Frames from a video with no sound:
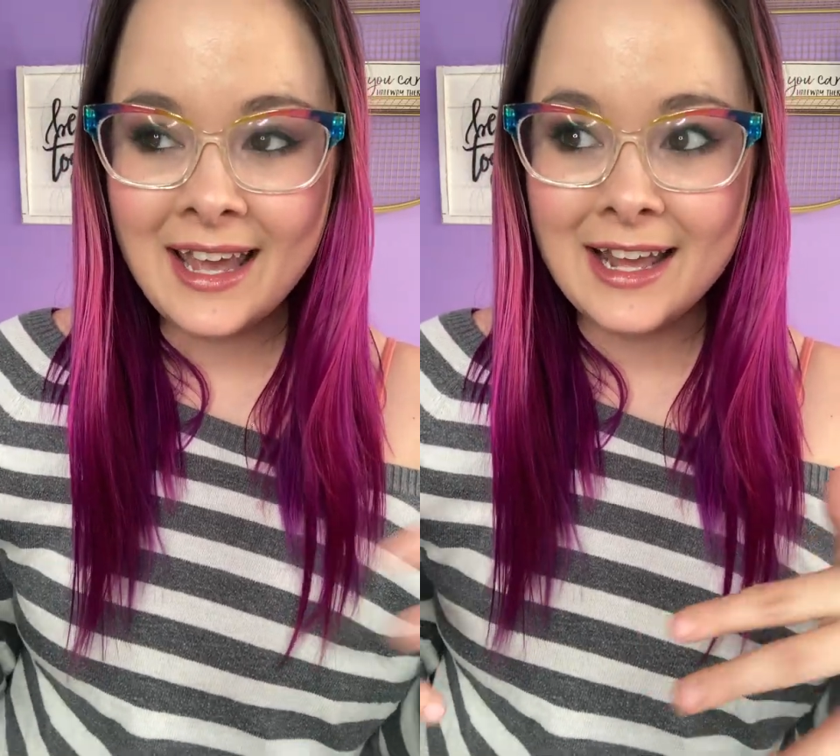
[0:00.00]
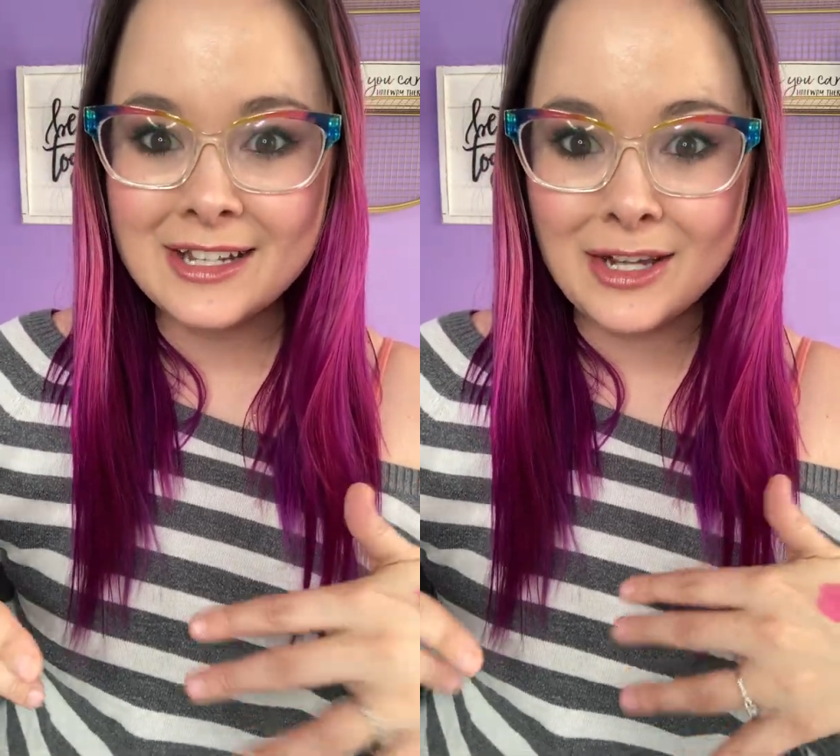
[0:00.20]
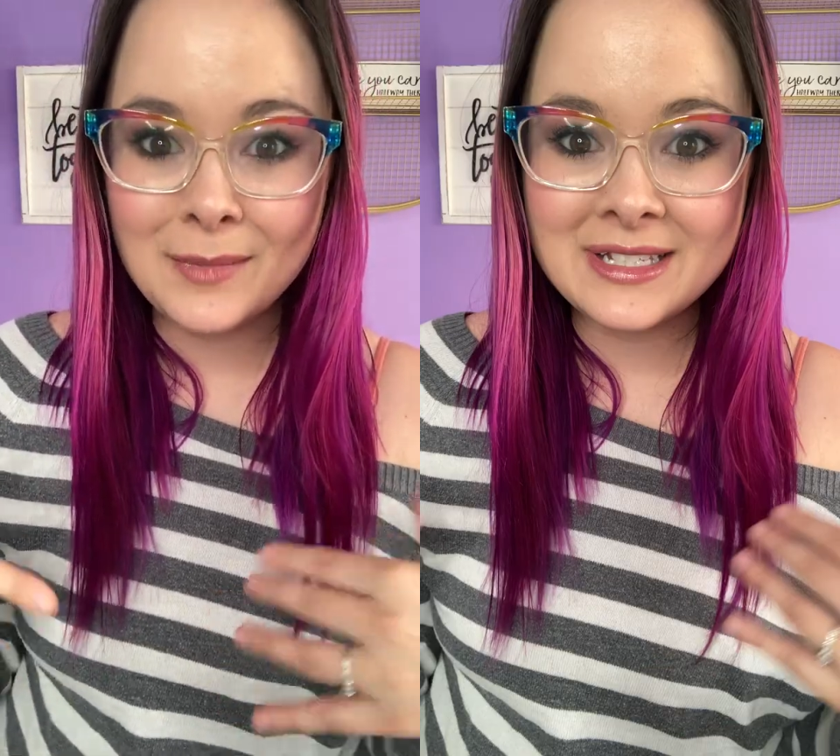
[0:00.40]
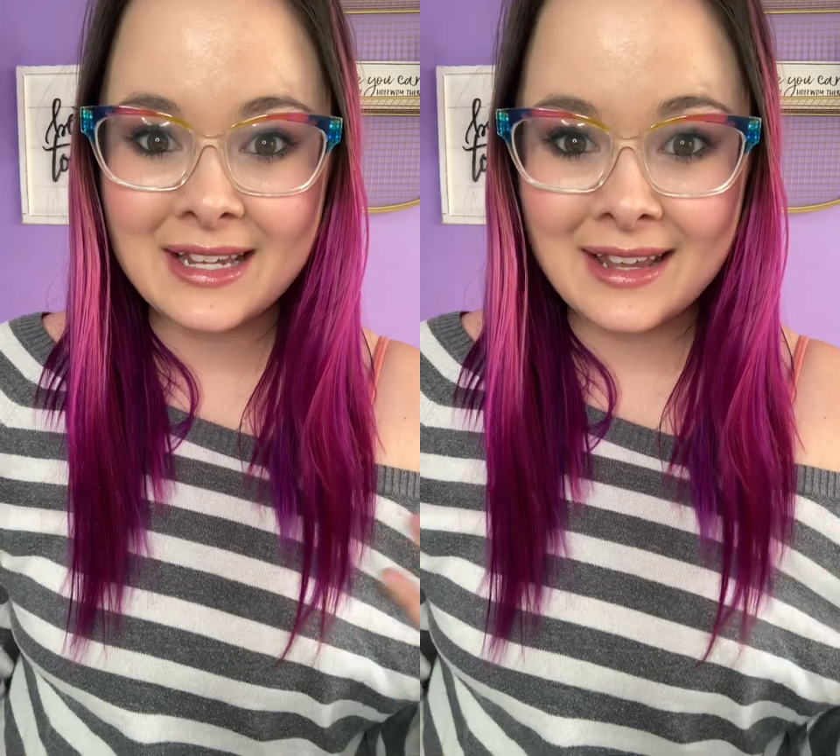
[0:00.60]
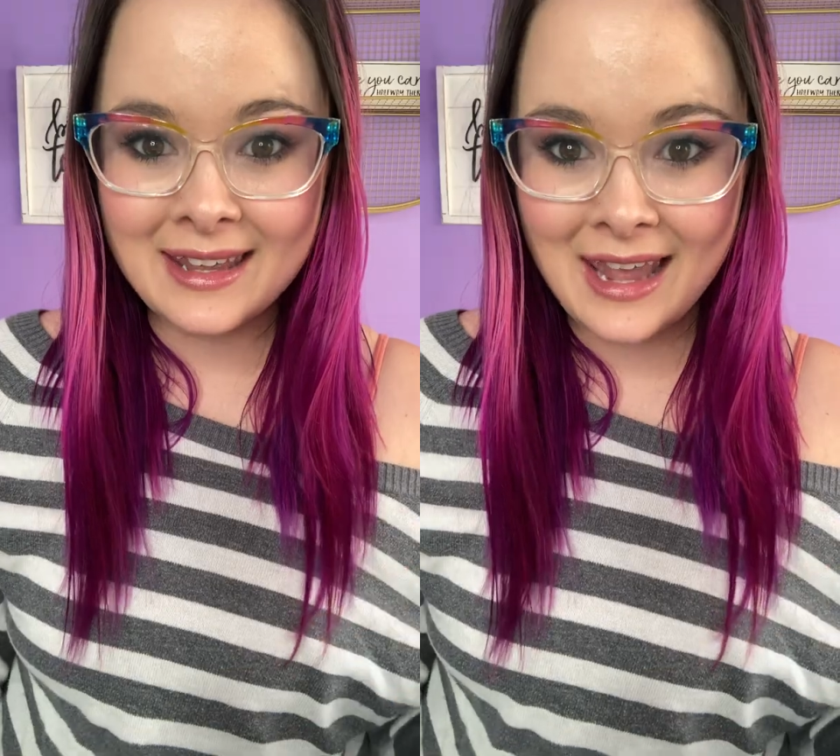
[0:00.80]
And it's almost
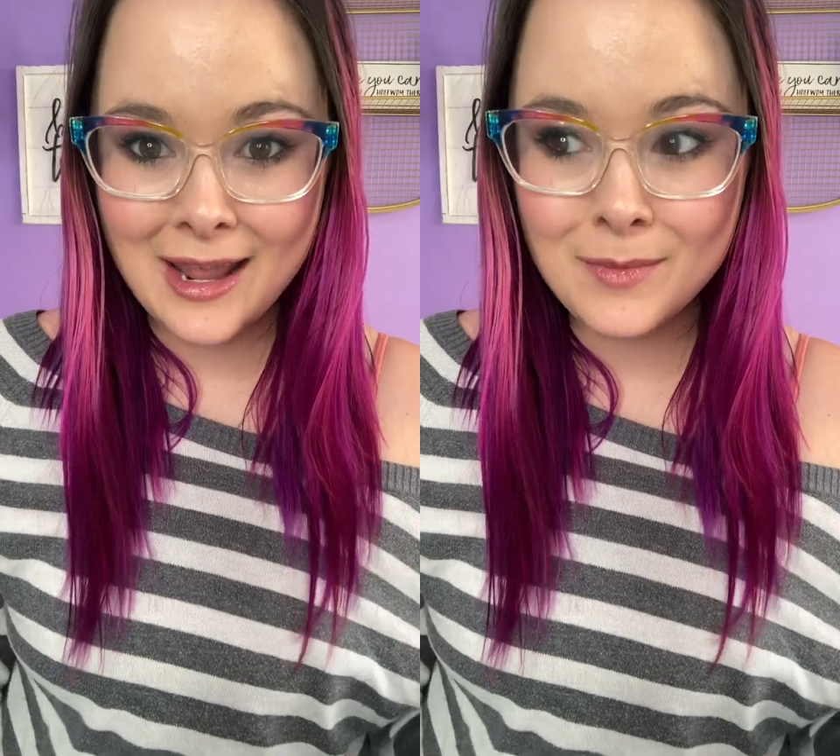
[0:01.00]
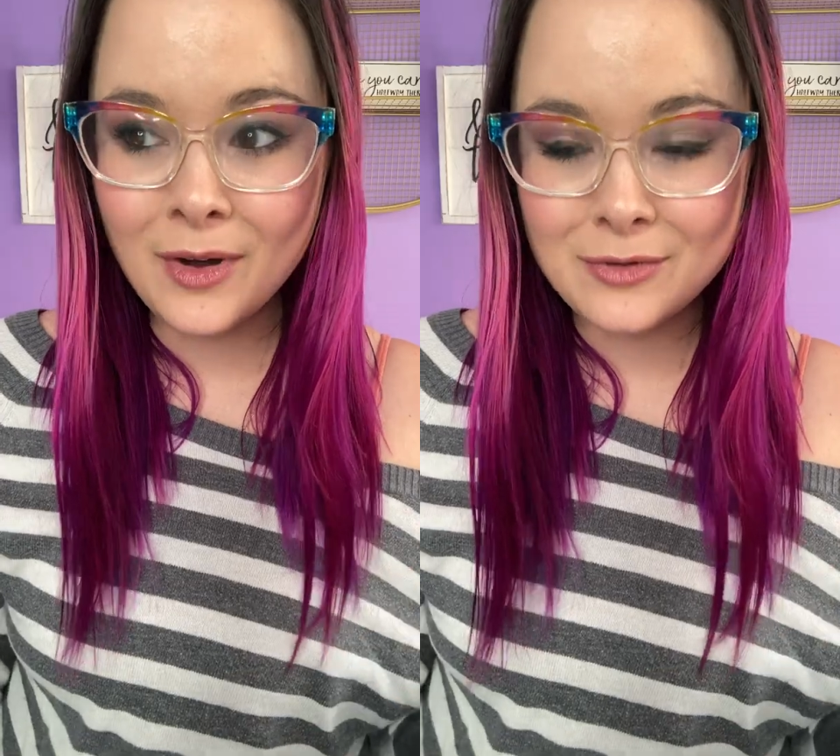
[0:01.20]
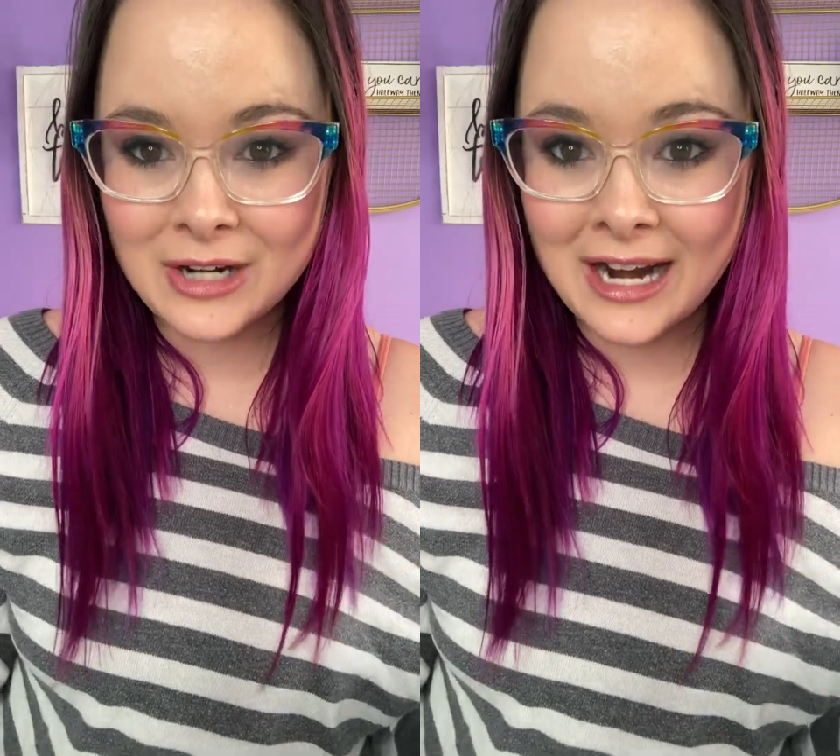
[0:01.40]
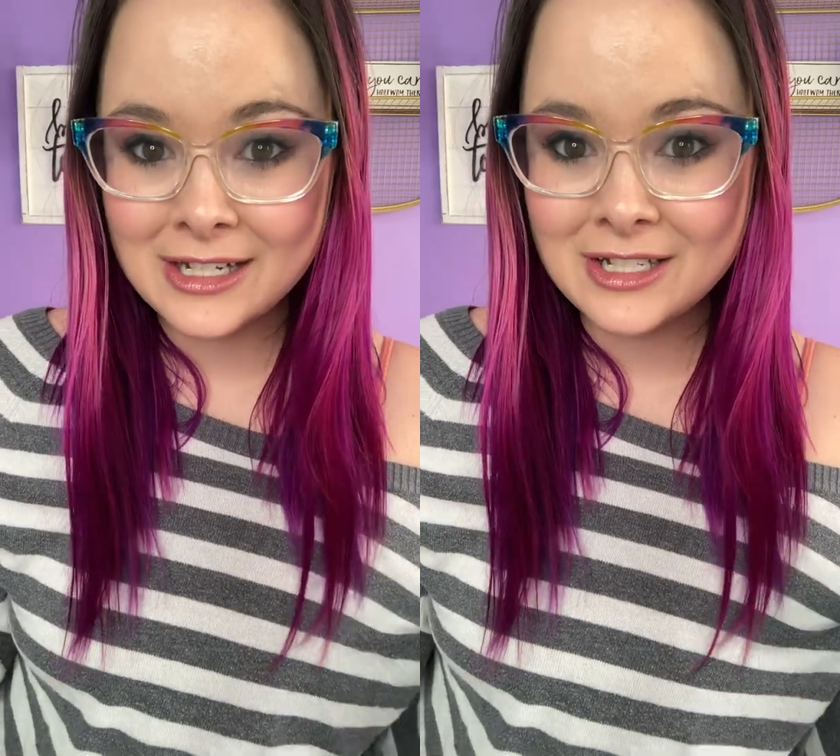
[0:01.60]
like a game of trying